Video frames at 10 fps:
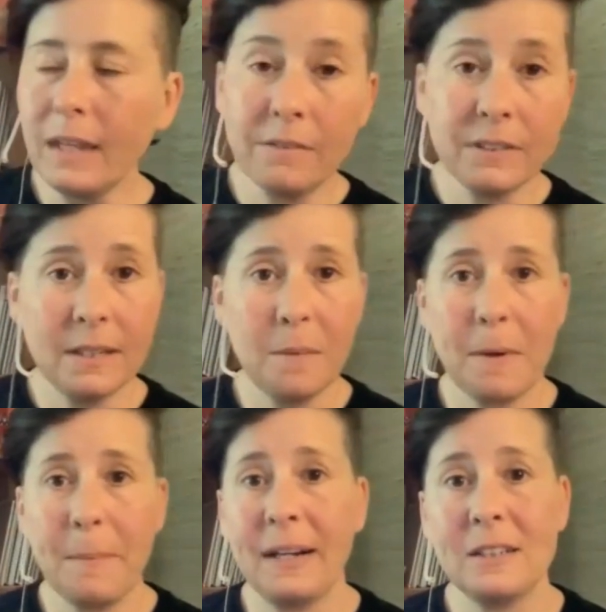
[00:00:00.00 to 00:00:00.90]
I've seen it in
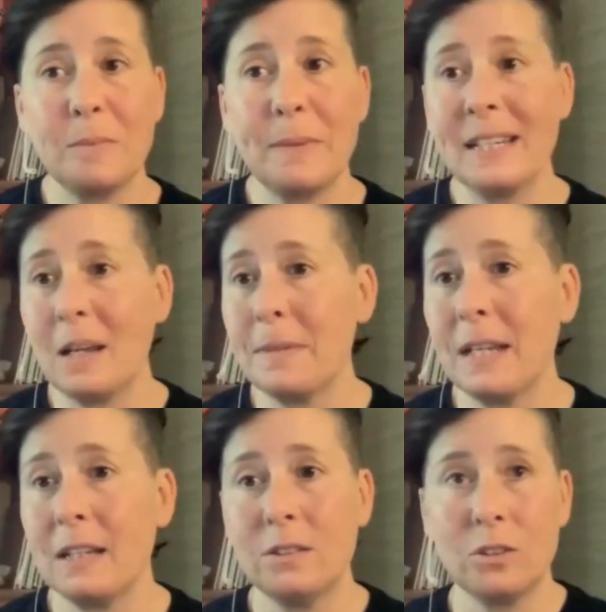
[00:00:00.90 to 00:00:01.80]
my practice many times,
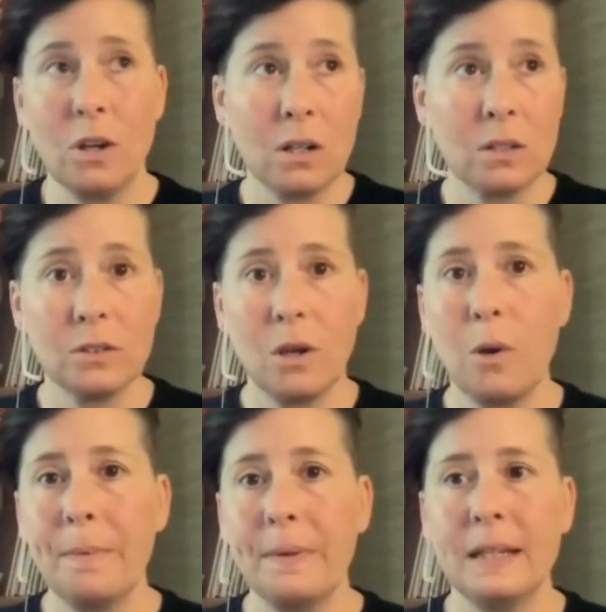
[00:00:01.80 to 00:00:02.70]
take scars,
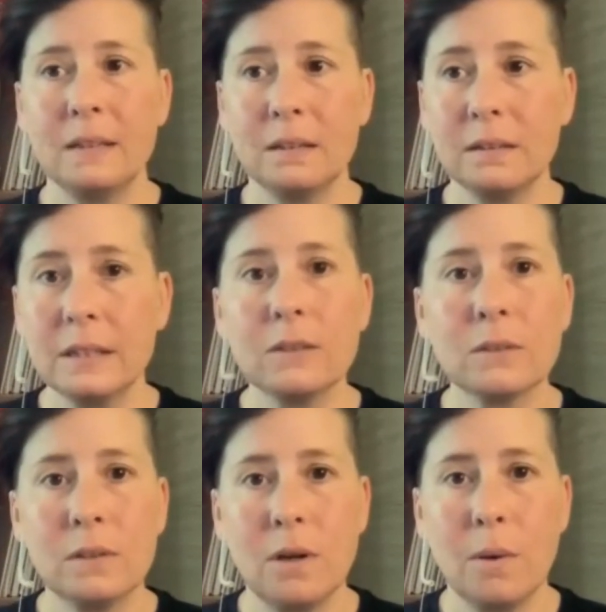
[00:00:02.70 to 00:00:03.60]
openings,
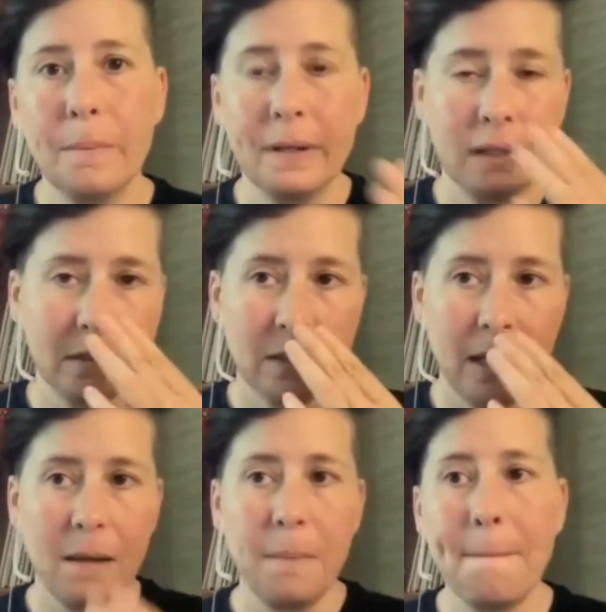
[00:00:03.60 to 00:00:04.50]
literal openings,
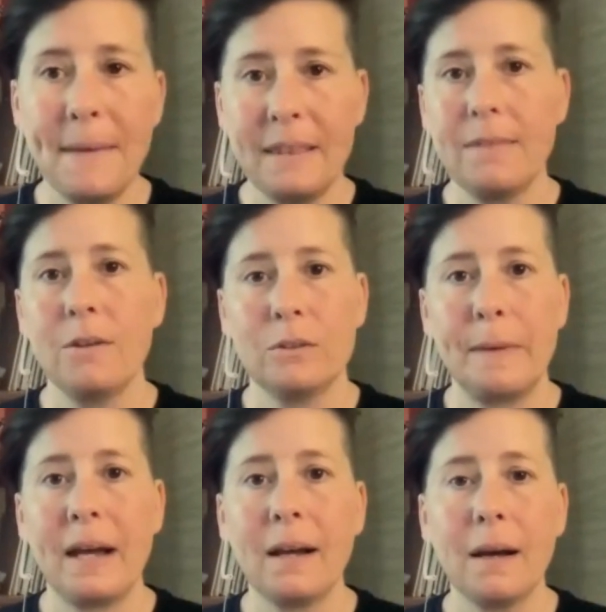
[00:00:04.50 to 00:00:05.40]
and mend those
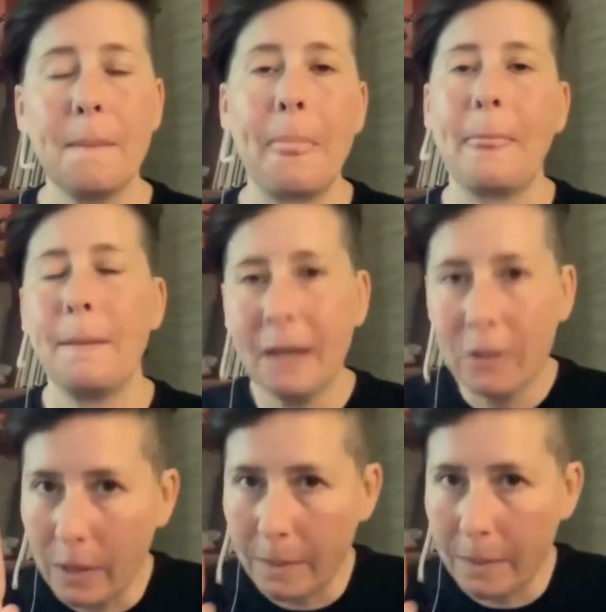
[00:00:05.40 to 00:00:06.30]
back up. And by
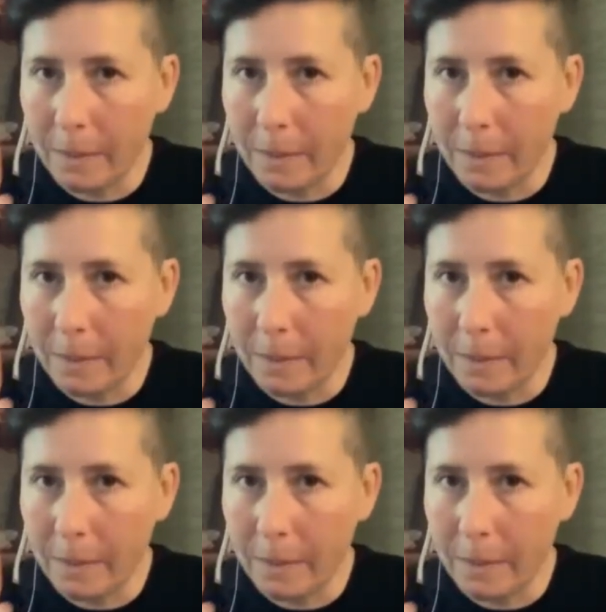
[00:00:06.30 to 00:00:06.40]
the way,